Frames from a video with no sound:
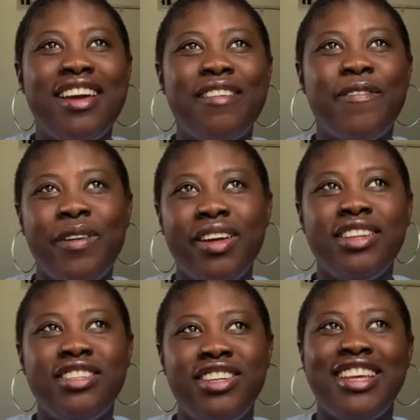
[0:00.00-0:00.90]

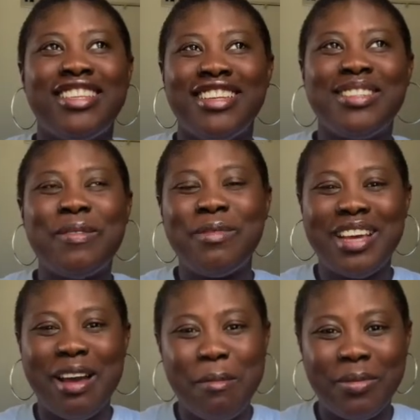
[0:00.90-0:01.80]
Following Jesus
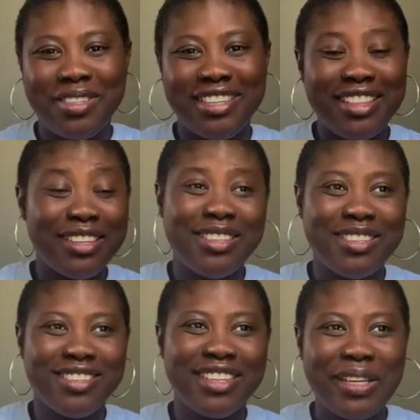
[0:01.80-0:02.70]
sometimes in
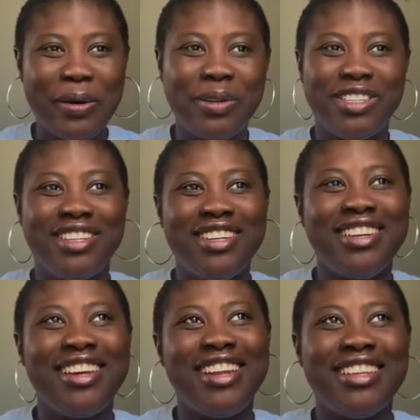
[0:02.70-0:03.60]
this culture,
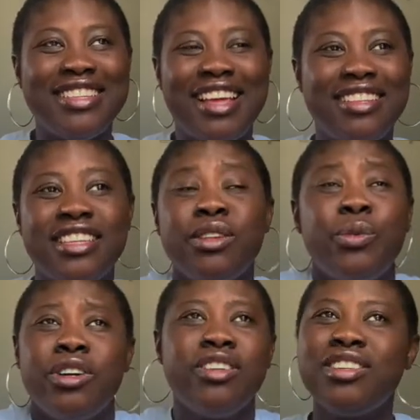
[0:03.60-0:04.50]
in a sense, in the
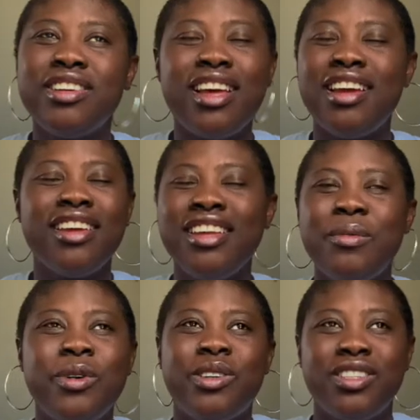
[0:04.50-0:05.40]
world,
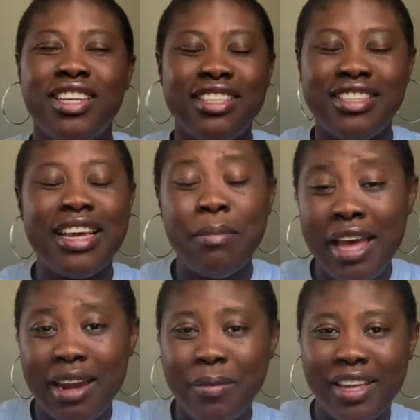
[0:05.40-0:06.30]
it can be
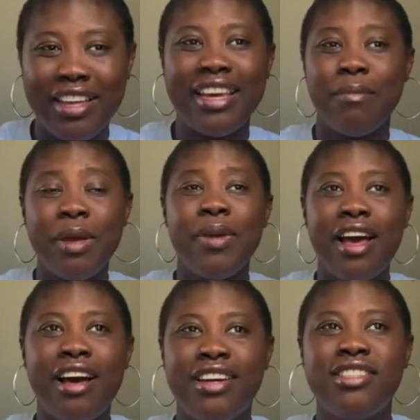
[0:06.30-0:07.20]
hard a bit. It can be a bit
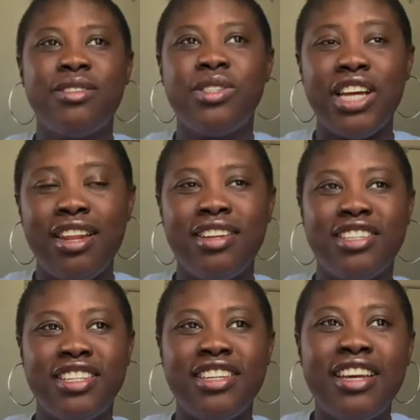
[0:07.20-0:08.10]
hard or
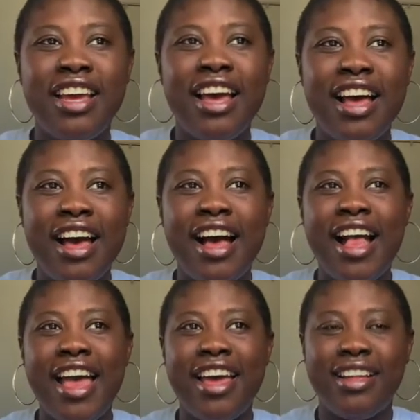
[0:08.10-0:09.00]
challenging,
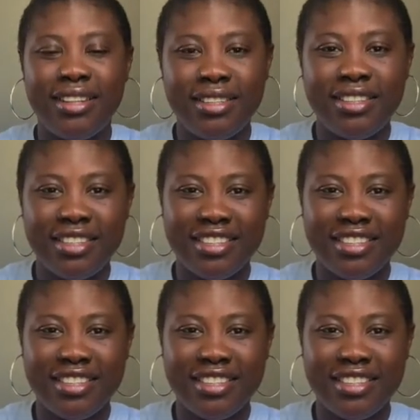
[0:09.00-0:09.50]
and